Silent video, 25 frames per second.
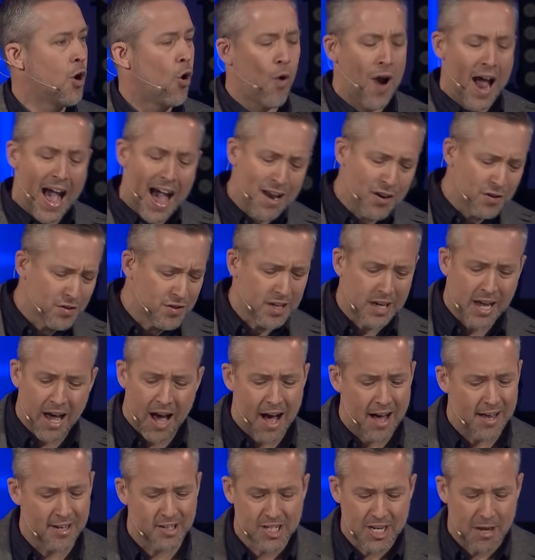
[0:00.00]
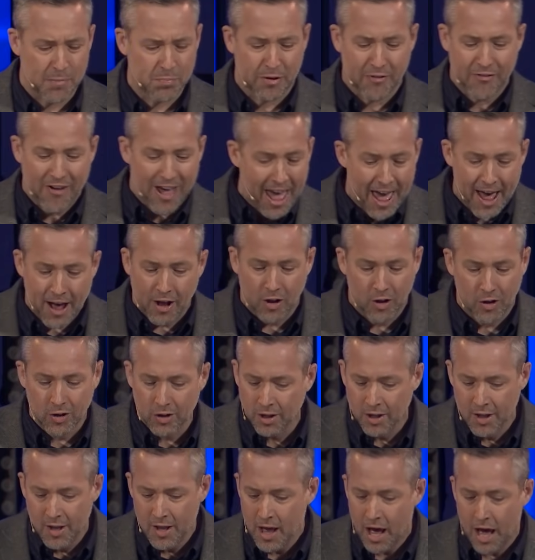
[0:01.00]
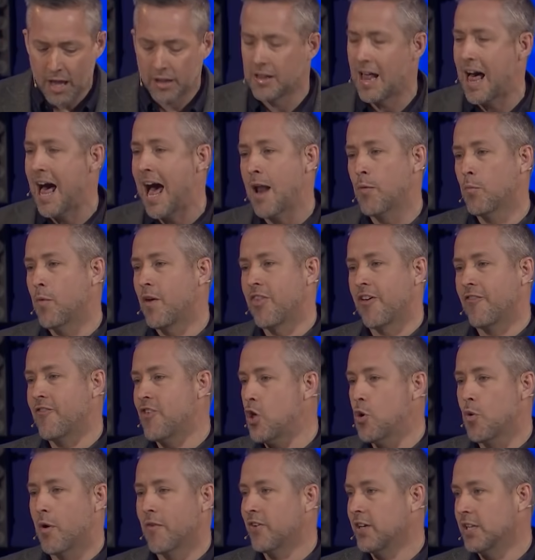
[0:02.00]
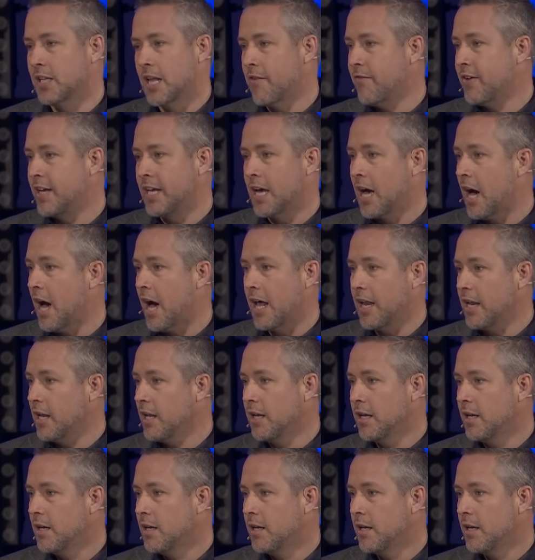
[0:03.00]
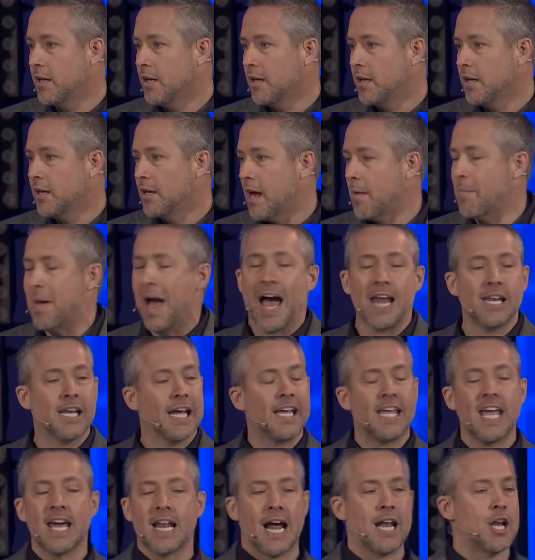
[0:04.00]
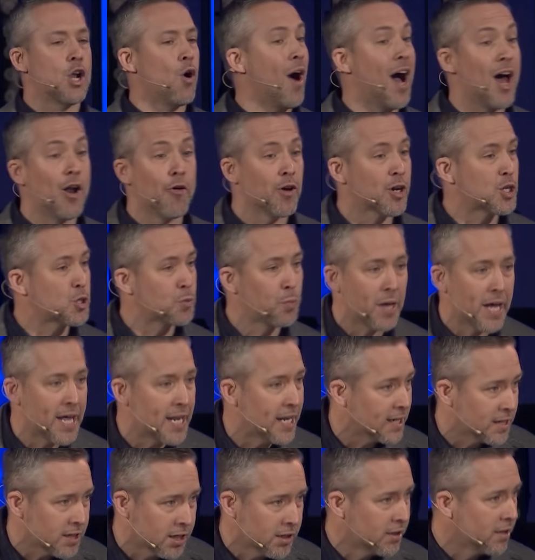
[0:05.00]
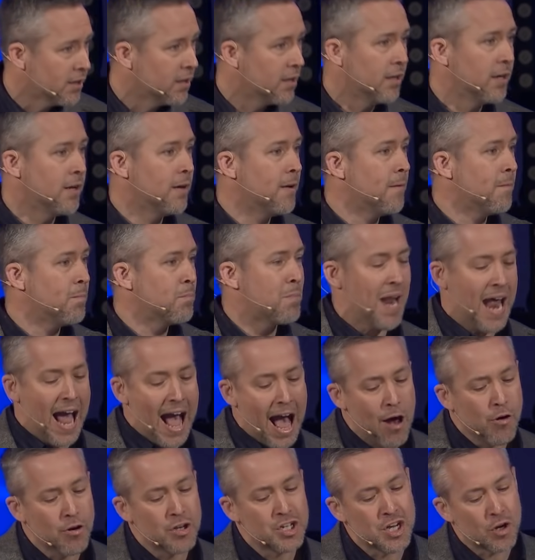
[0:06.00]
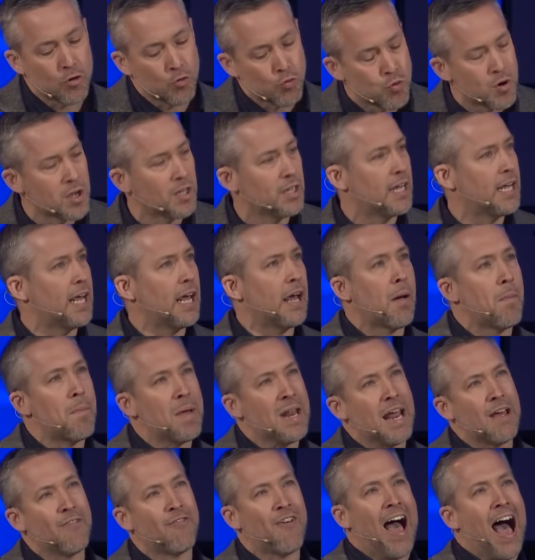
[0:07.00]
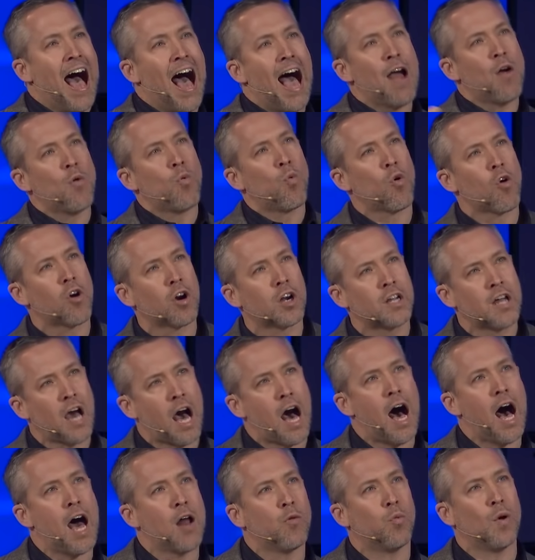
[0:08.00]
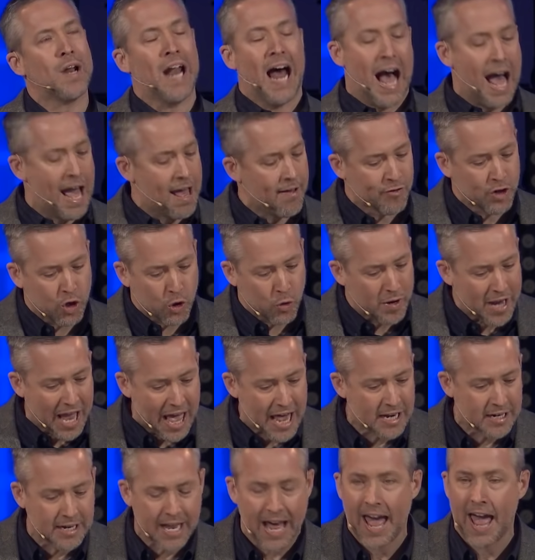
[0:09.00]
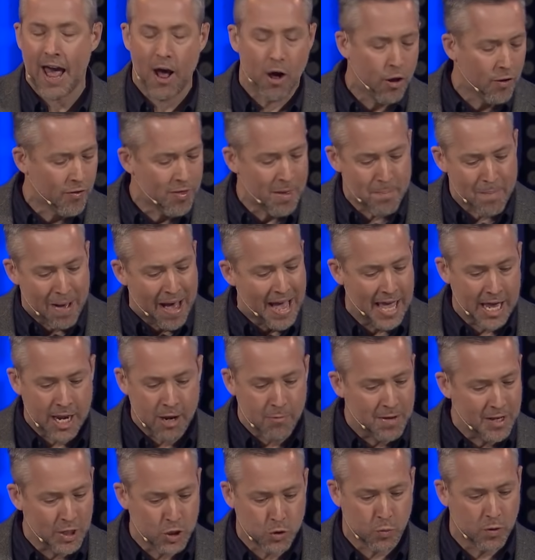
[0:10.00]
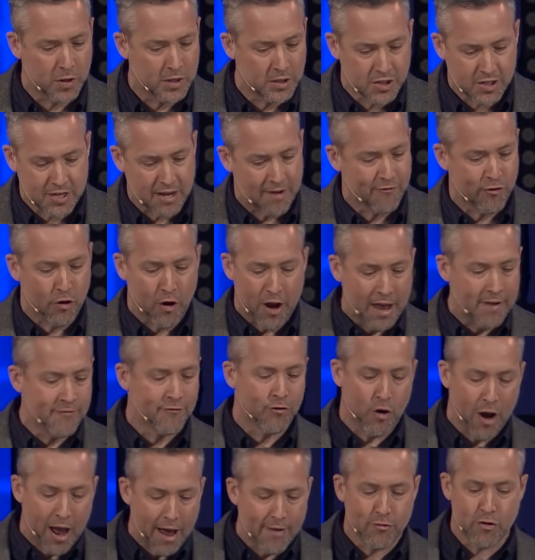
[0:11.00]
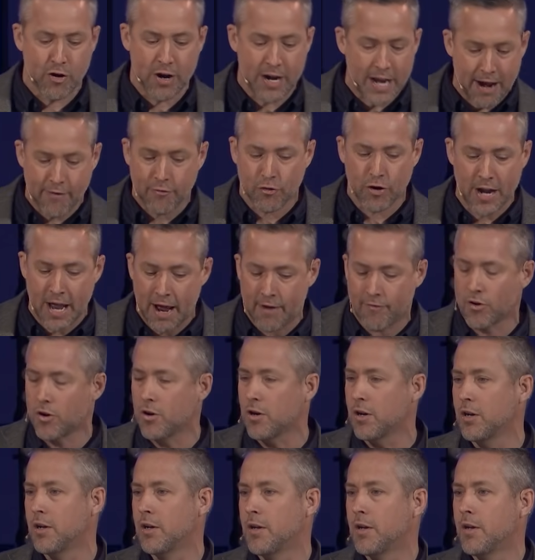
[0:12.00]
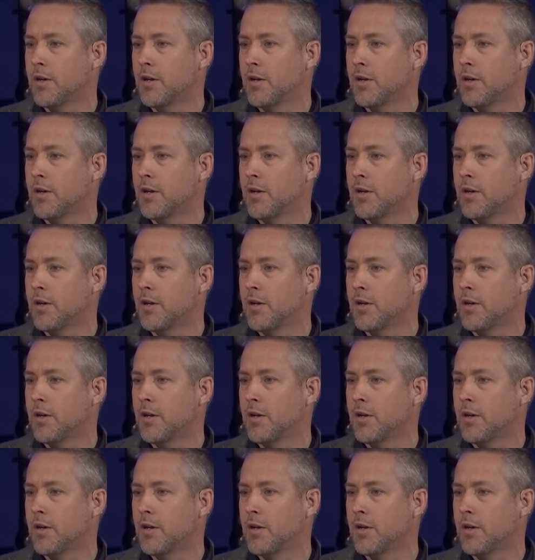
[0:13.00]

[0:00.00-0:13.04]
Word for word: Or how does the concept of hell align with a view of a loving God? I mean, I'm, again, I know how to explain it, but how does it really? I mean, if I were God, would I have created a hell that my enemies would suffer in forever and ever and ever?